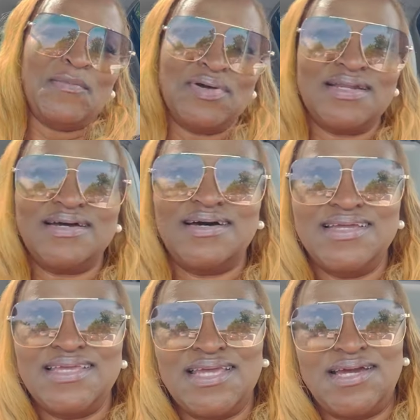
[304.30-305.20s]

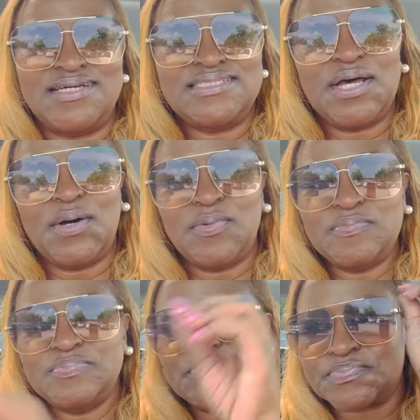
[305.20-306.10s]
But yeah, so
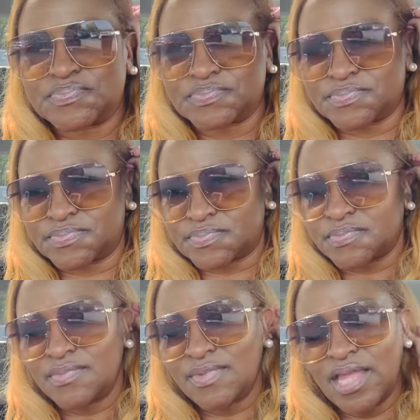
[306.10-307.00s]

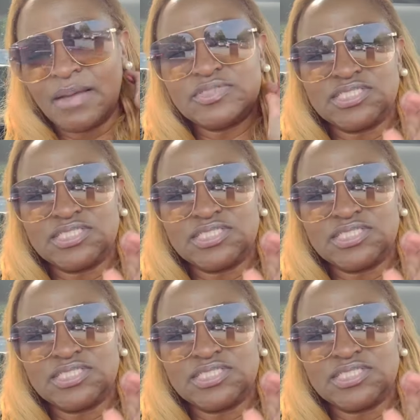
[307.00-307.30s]
I'm